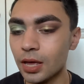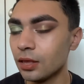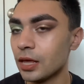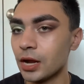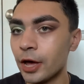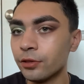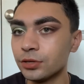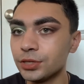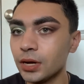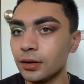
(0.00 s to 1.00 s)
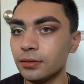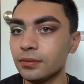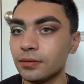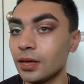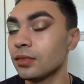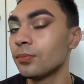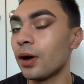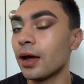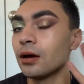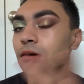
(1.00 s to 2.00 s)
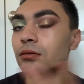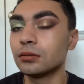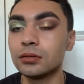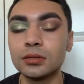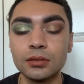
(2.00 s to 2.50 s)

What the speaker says: than other shades, like the browns.